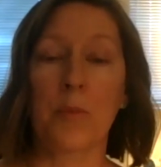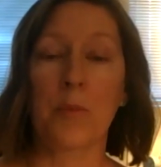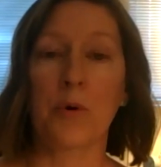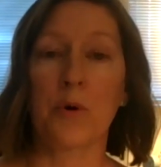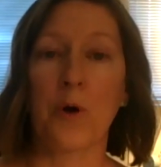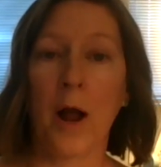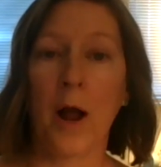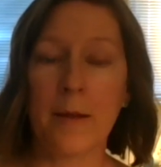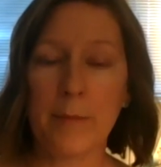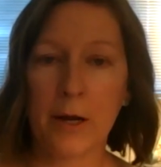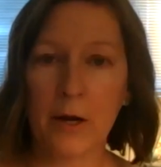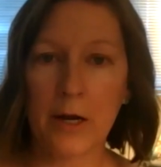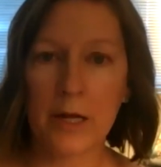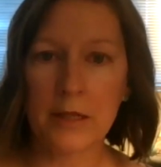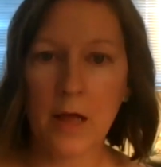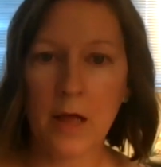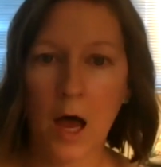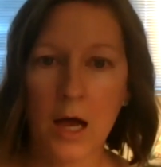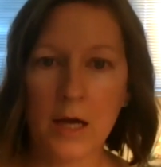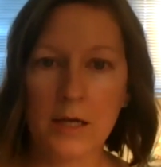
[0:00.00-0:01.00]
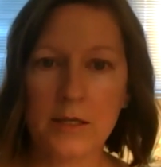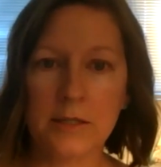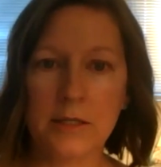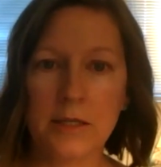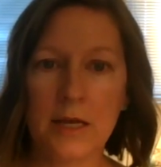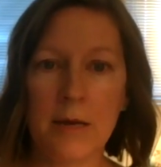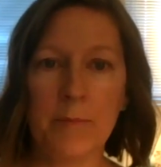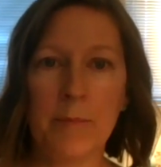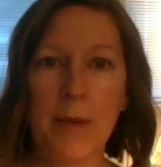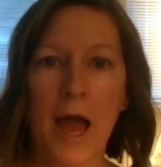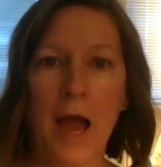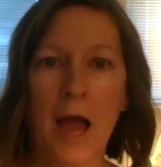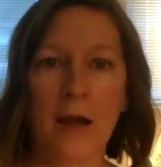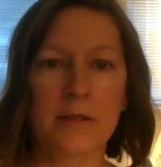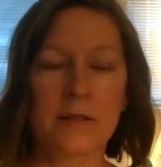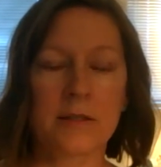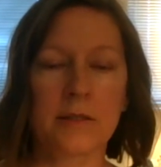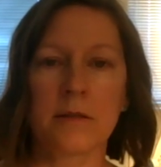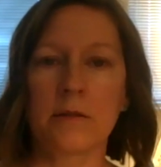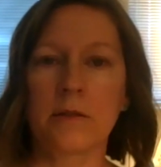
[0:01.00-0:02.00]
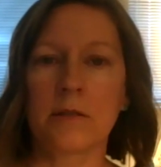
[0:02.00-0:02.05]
a primary loss impacts